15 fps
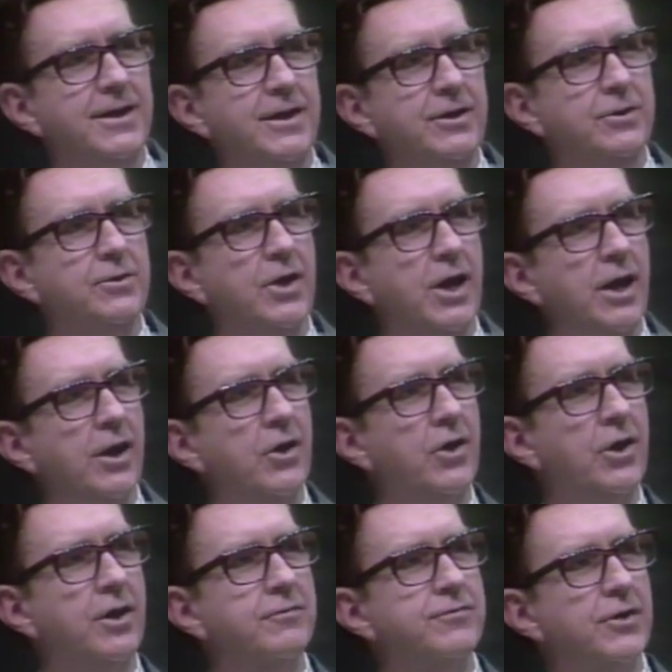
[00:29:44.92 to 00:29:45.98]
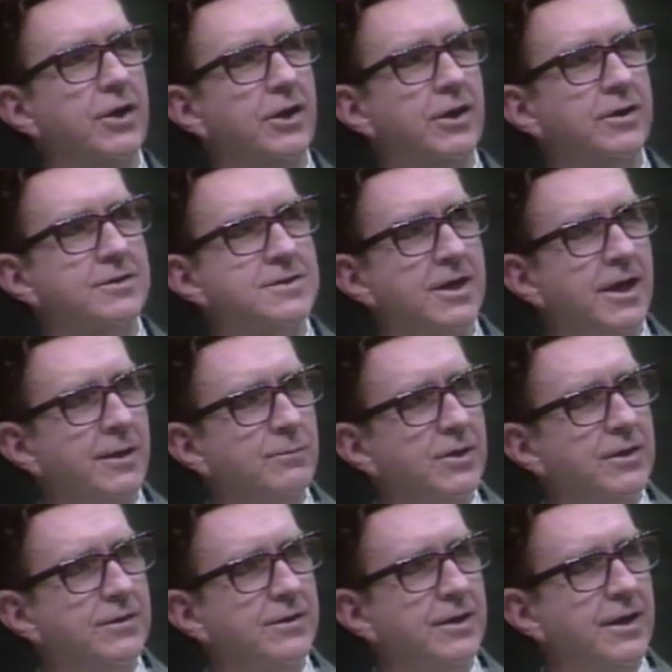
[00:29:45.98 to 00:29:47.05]
He who got along for a long time
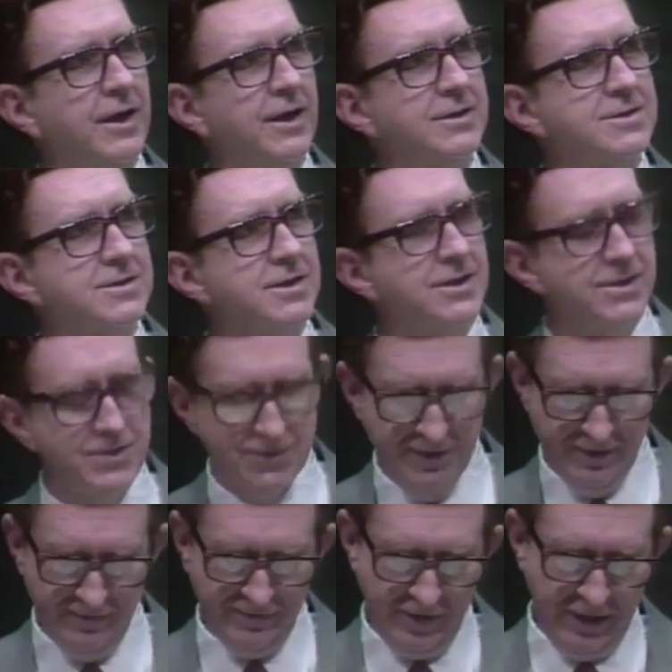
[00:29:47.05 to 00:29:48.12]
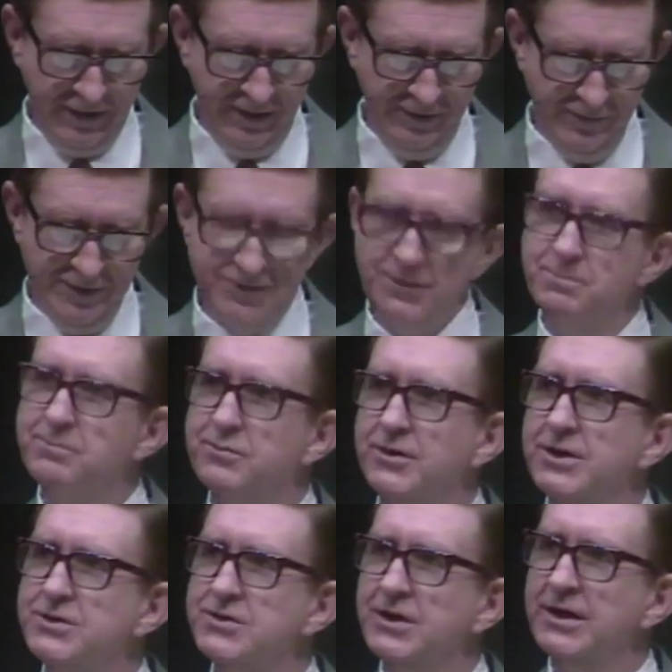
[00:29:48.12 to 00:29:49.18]
with the Nazis and finally was
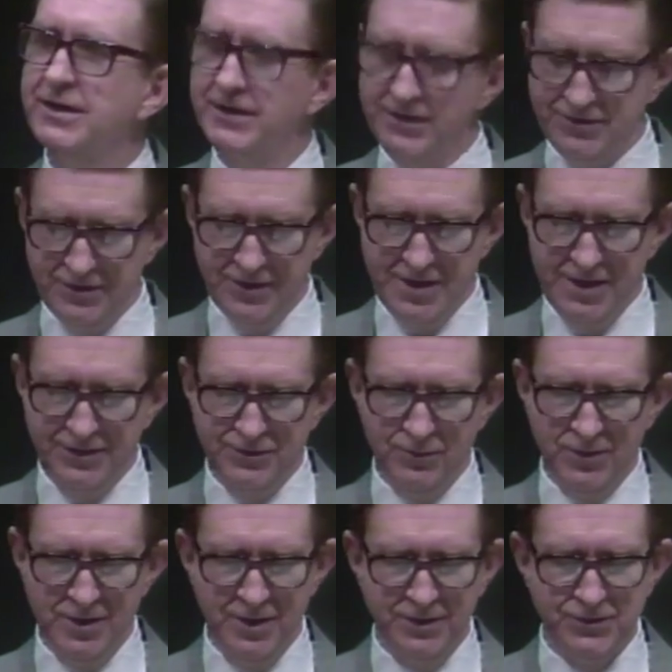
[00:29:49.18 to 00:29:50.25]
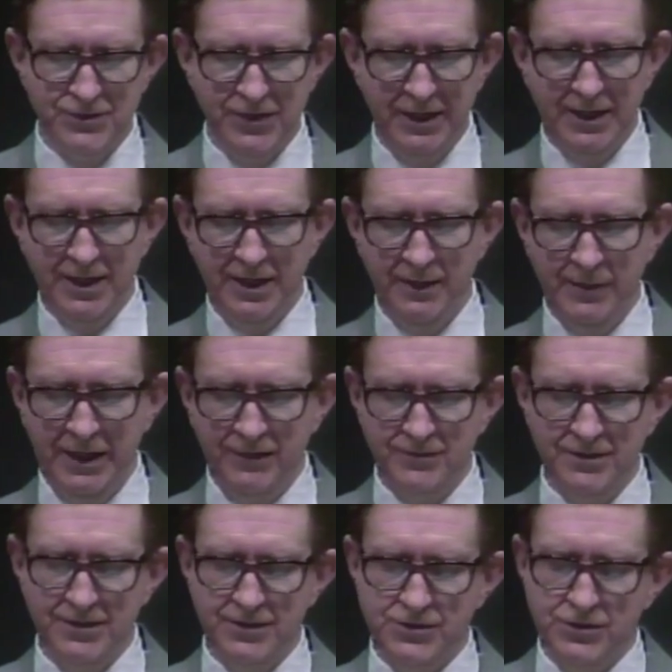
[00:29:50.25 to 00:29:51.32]
imprisoned. These are his words. They came
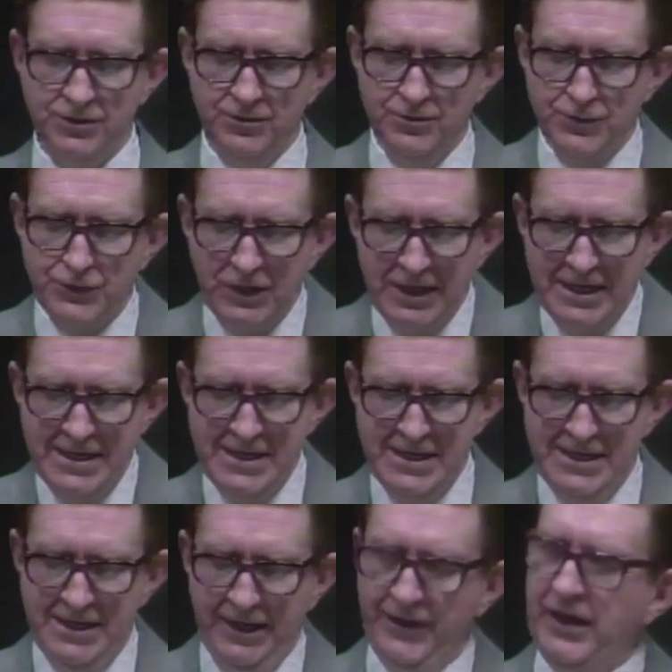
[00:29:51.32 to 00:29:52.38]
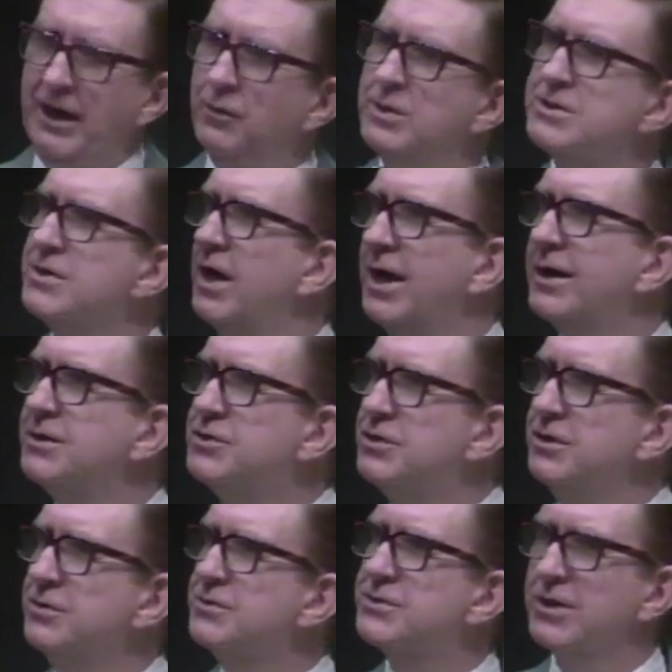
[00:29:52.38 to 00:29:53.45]
after the Jews, and I was not a
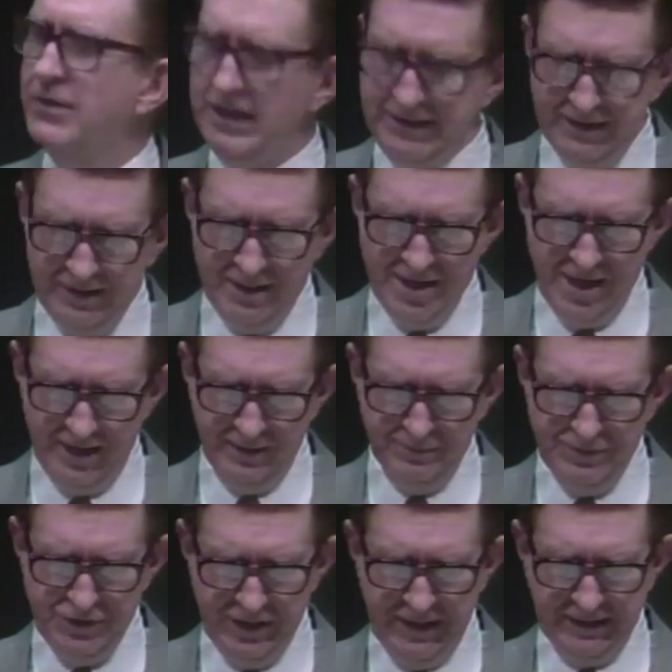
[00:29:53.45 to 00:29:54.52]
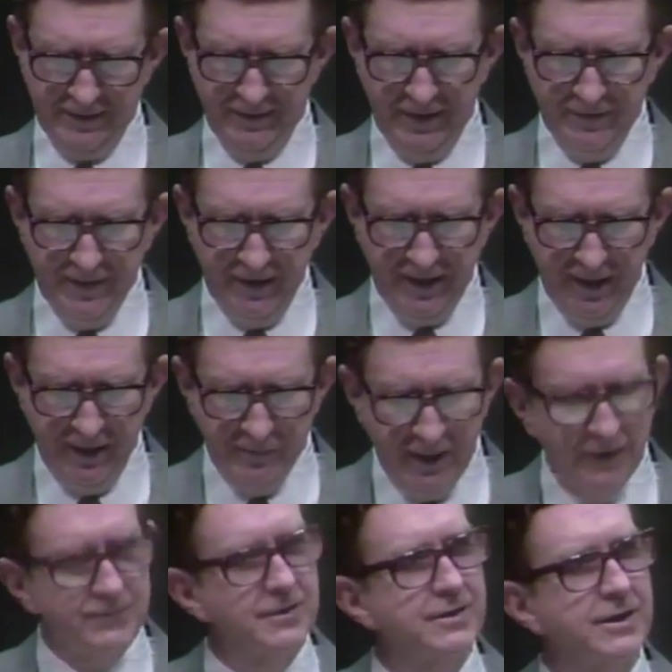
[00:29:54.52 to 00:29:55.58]
Jew, so I did not object. Then they came
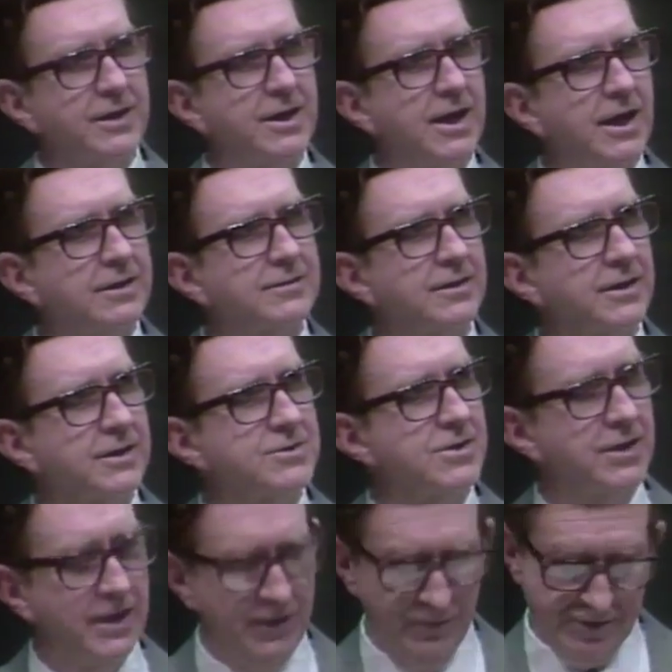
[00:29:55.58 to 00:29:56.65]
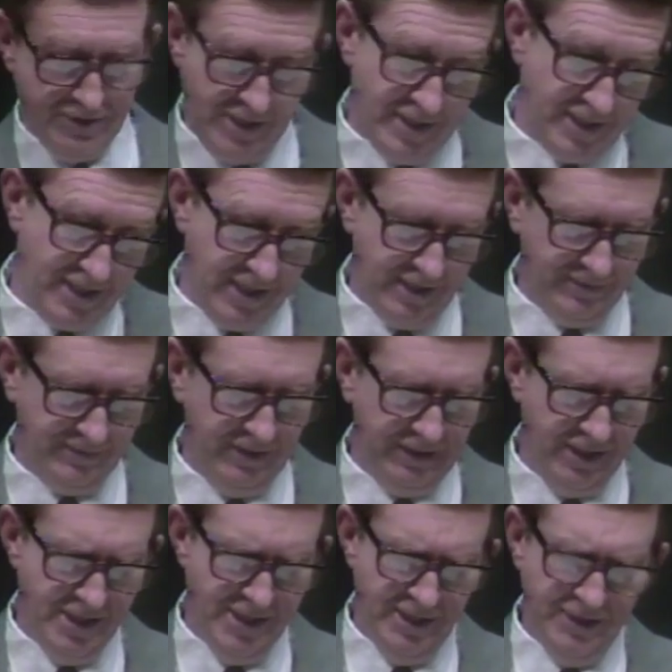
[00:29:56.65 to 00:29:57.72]
after the Catholics, and I was not a
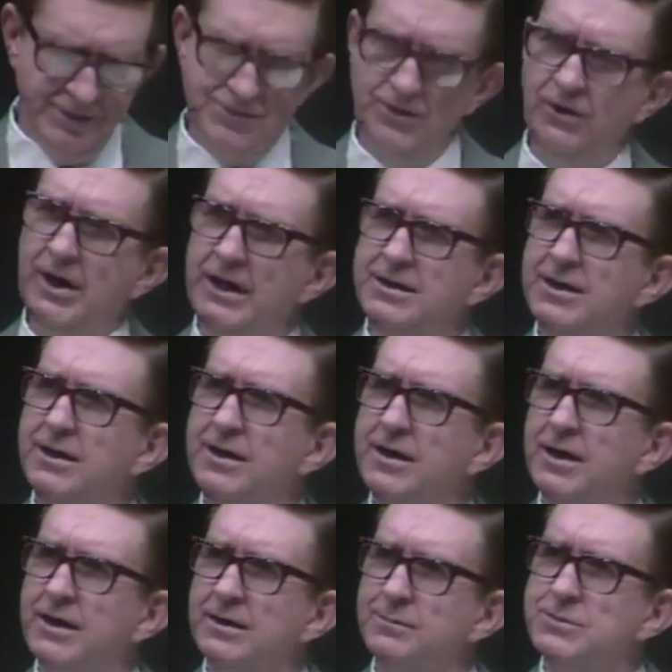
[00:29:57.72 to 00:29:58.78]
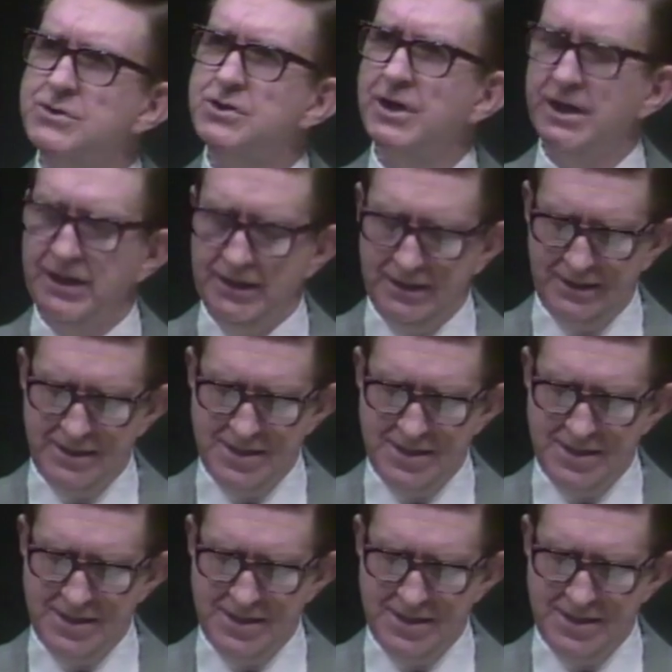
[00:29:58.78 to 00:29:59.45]
Catholic, so I did not object.